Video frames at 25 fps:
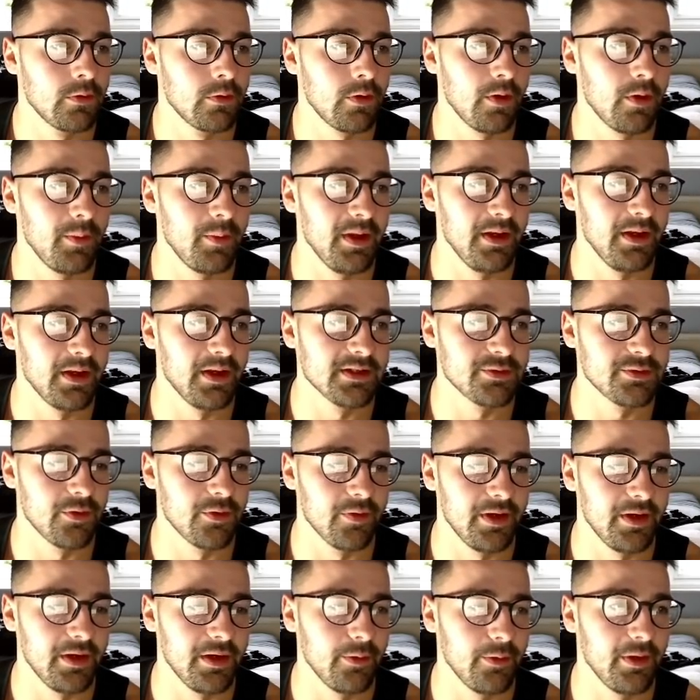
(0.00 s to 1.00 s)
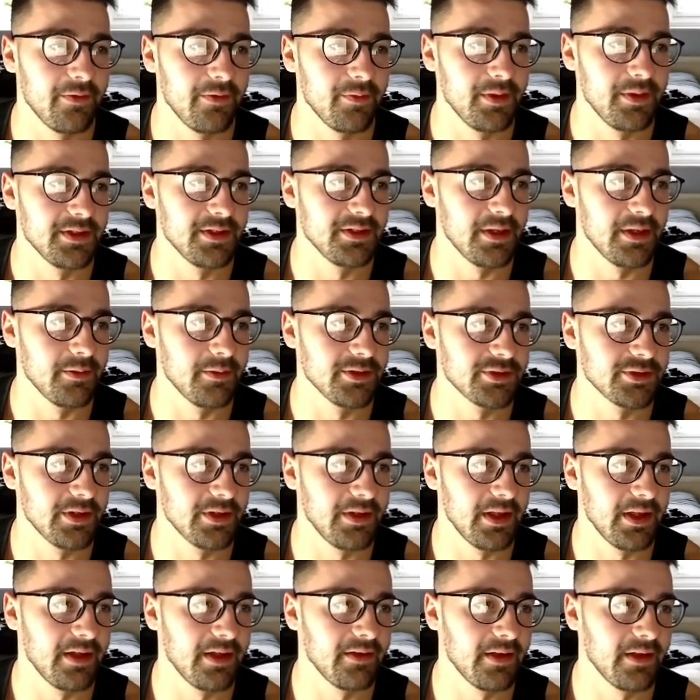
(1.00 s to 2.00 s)
I mean, there's not really any way for me to demonstrate
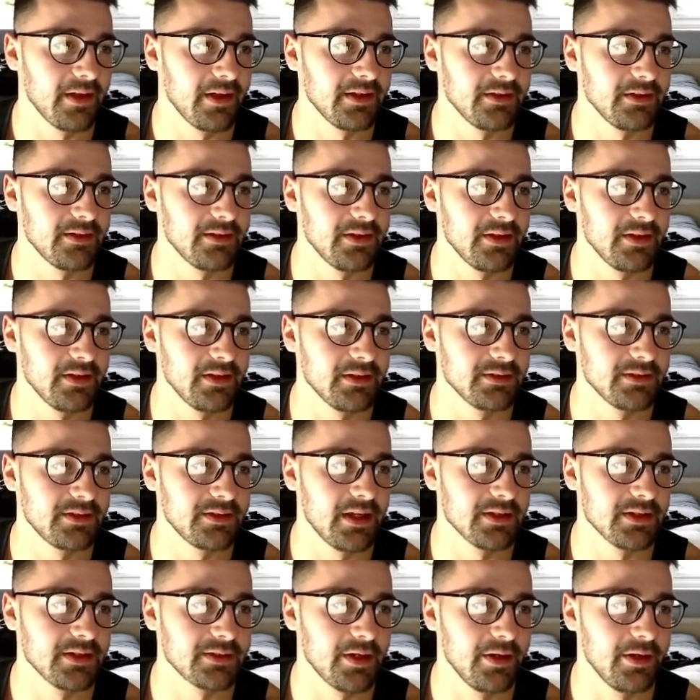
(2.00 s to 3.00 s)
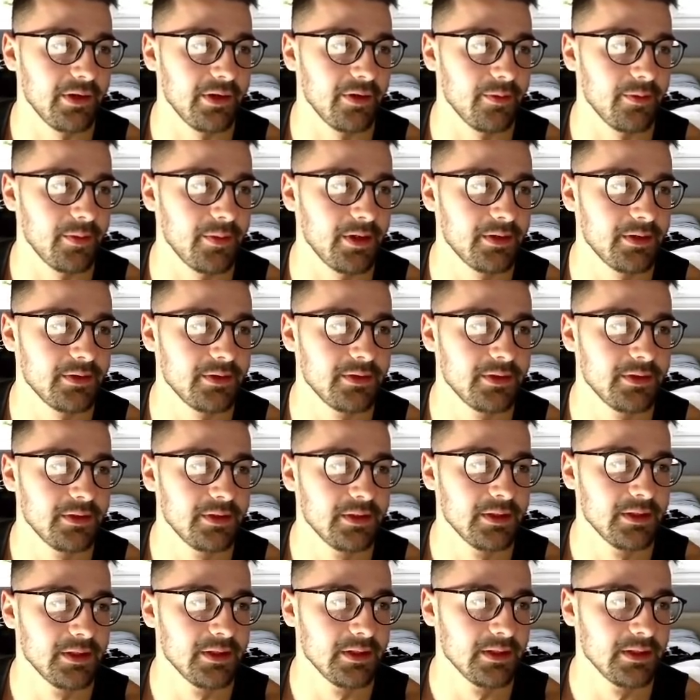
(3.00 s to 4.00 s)
that's going on, but
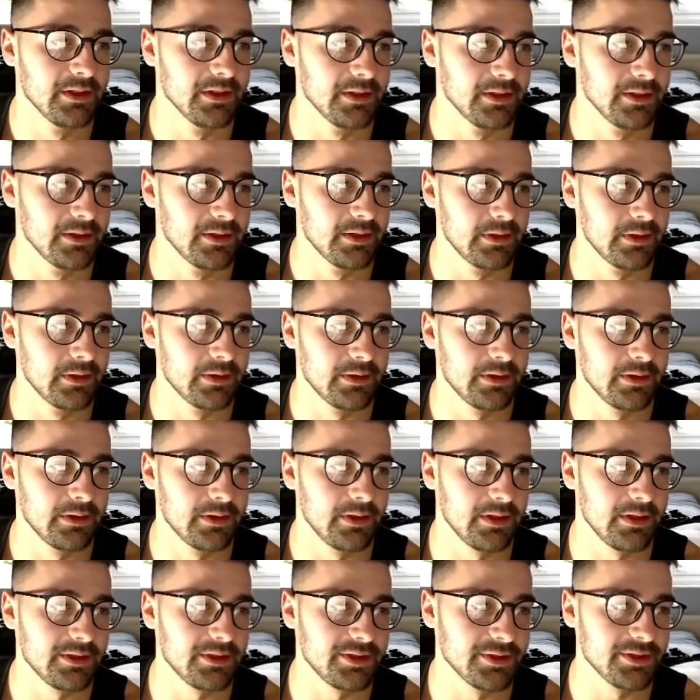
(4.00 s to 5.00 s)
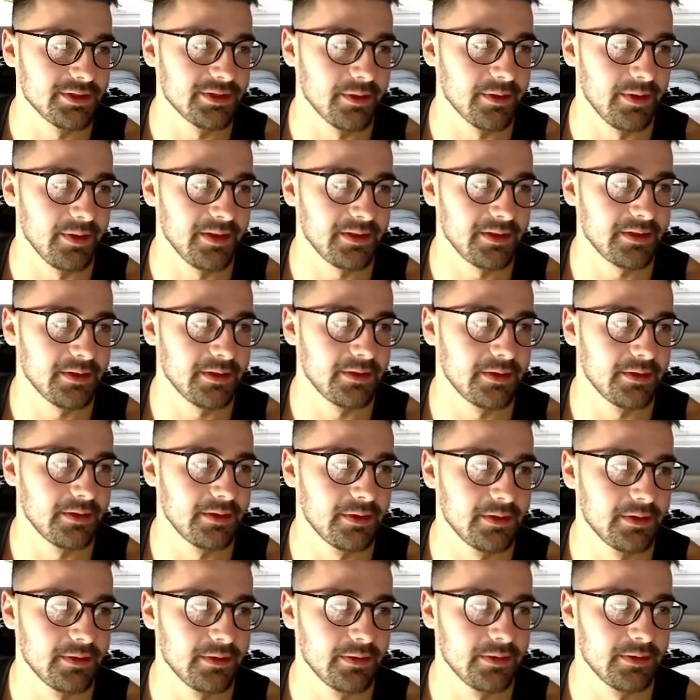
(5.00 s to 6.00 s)
it's just like,
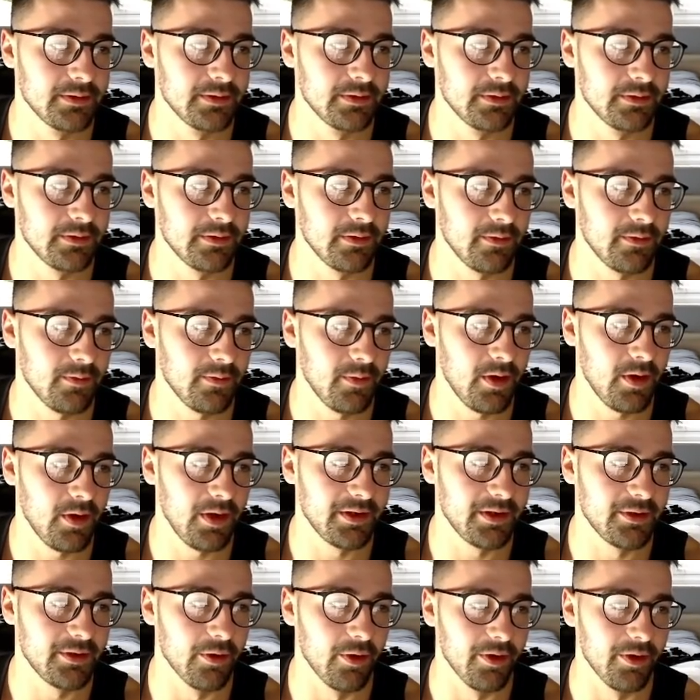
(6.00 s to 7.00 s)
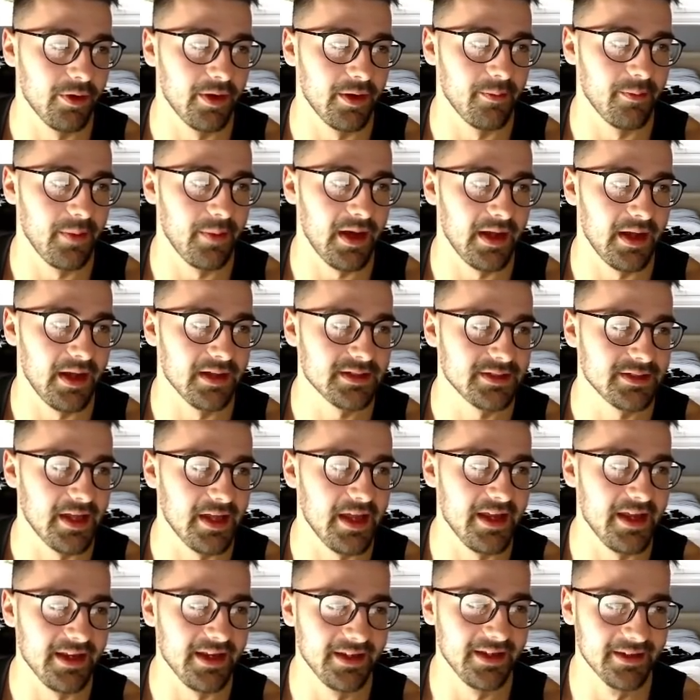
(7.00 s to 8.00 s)
my god, I'm bad at
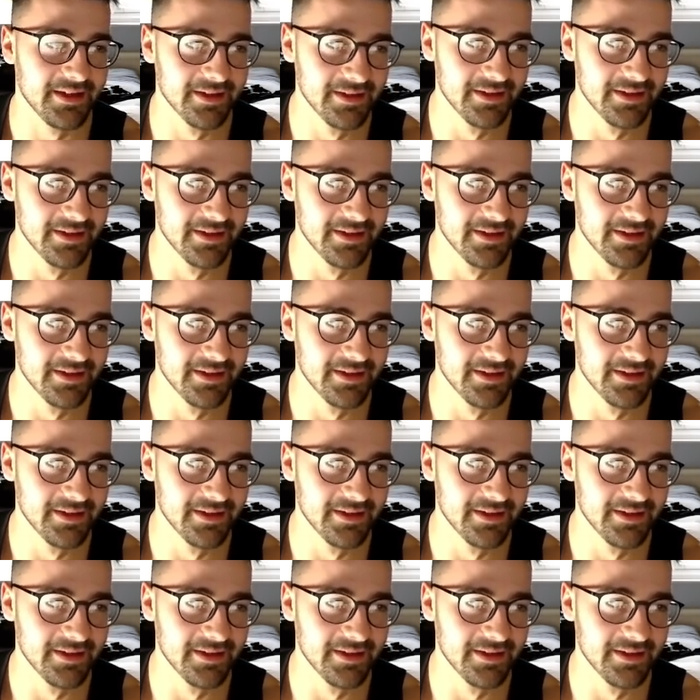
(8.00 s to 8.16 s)
snake.